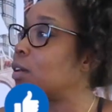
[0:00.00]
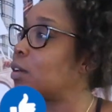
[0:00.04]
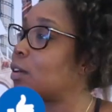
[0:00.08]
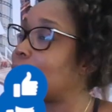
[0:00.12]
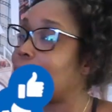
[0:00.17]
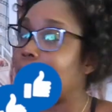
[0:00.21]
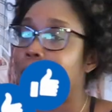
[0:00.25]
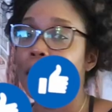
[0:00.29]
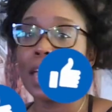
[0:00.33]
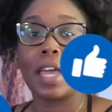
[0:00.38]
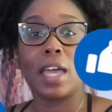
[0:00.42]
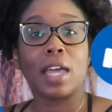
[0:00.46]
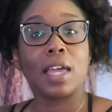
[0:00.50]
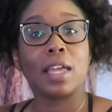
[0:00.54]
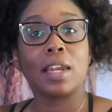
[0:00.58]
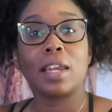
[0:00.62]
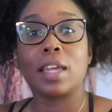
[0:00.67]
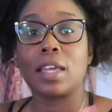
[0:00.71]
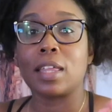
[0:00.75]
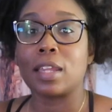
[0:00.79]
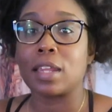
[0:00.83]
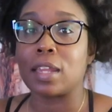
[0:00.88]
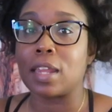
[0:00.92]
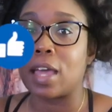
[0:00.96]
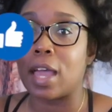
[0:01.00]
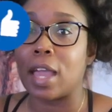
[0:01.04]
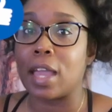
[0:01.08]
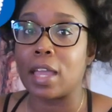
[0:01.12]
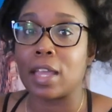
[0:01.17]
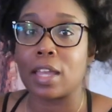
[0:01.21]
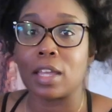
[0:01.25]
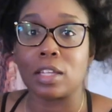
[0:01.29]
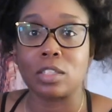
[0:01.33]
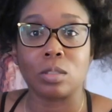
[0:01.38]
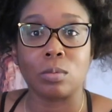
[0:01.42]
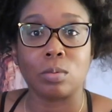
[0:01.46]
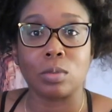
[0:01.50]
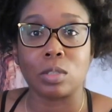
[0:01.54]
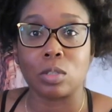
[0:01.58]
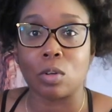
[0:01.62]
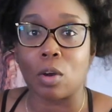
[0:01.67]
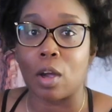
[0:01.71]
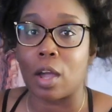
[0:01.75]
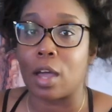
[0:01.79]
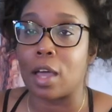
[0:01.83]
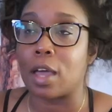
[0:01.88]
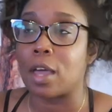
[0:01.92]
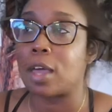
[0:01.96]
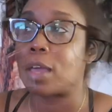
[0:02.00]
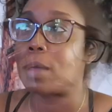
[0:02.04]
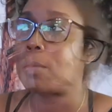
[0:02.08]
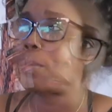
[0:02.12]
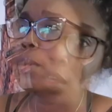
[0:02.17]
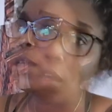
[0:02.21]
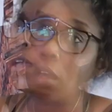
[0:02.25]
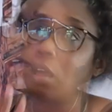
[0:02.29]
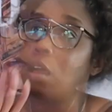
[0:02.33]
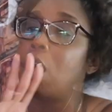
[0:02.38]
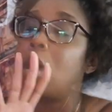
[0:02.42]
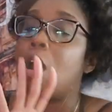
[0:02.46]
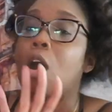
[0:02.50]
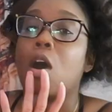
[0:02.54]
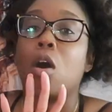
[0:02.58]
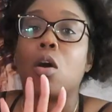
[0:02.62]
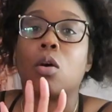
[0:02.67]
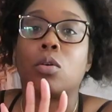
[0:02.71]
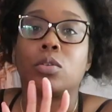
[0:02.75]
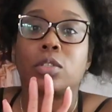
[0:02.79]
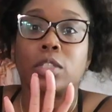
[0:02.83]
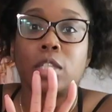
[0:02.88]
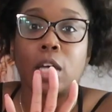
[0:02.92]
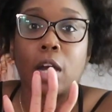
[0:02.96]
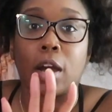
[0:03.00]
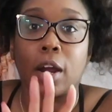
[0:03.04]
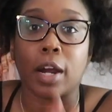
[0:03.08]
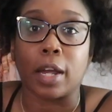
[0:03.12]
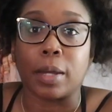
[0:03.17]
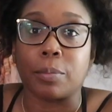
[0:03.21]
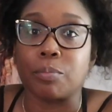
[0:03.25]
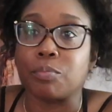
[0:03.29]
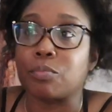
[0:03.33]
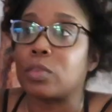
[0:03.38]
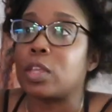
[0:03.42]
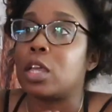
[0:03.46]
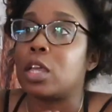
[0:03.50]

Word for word: go ahead and like and subscribe. Oh, sorry